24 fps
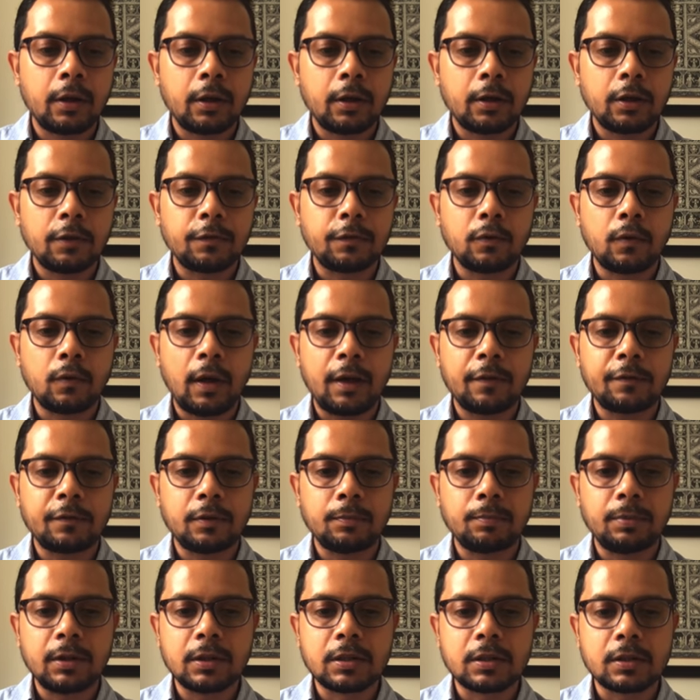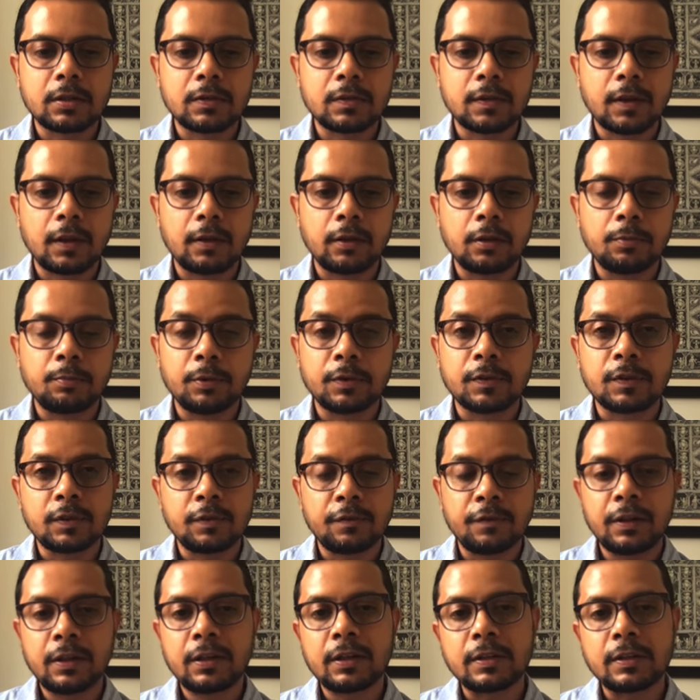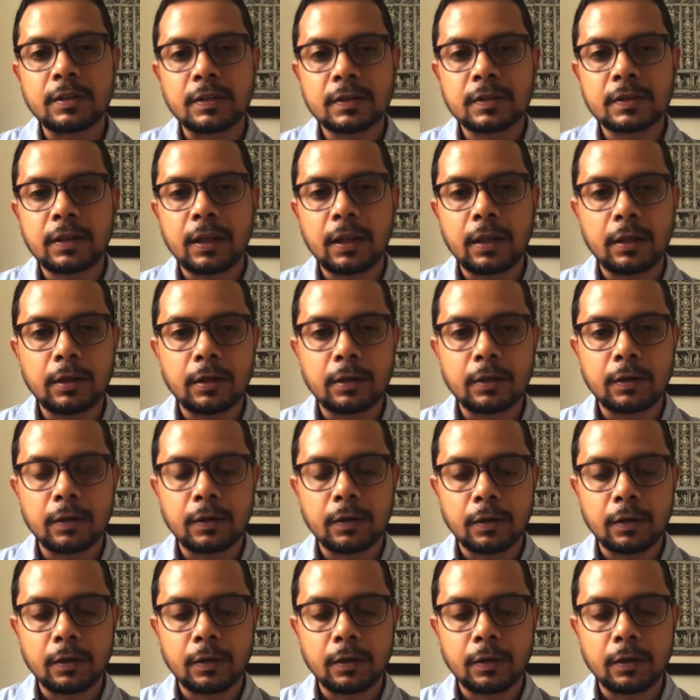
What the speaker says: if you have the patience and the perseverance, then